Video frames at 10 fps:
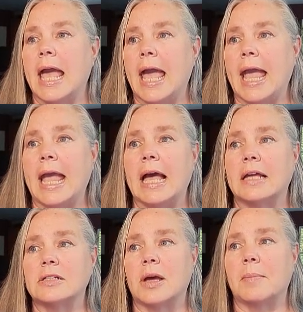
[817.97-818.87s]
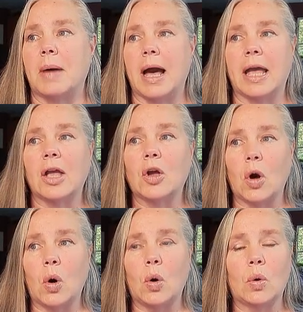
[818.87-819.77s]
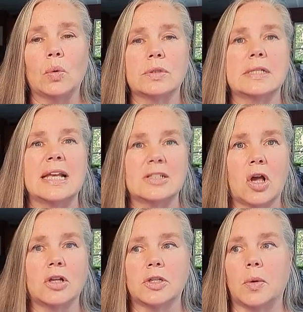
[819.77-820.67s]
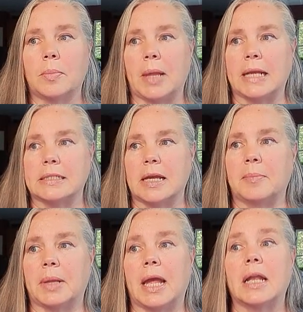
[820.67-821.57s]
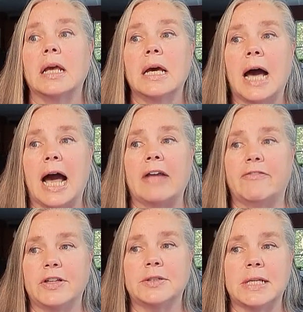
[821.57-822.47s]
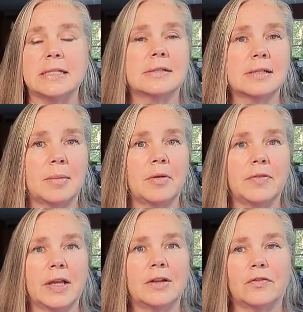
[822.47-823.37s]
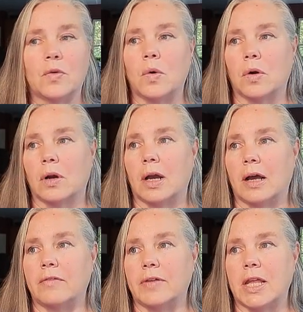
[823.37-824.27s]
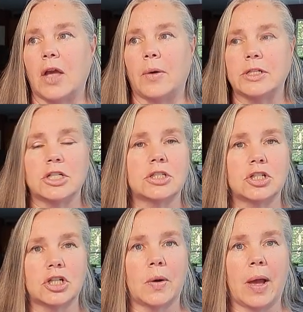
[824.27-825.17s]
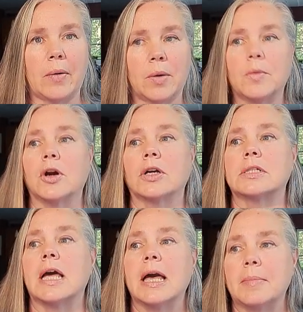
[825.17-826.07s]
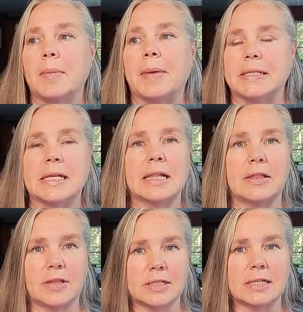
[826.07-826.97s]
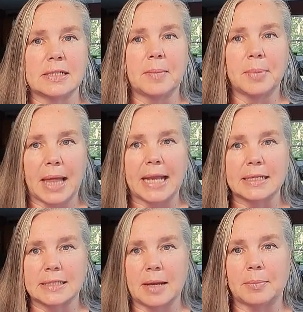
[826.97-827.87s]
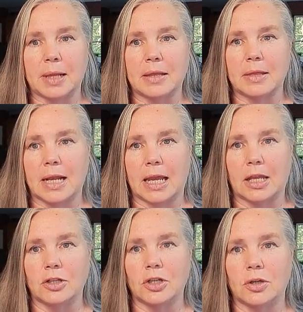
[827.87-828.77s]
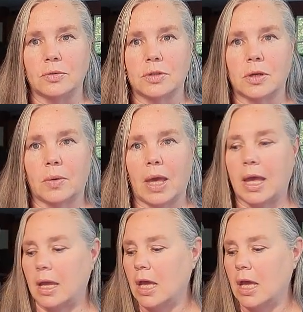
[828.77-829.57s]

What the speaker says: And my goals is also a blank template. I filled in some of it for videoing just to show how it worked, but basically this is a blank template that I can use, okay?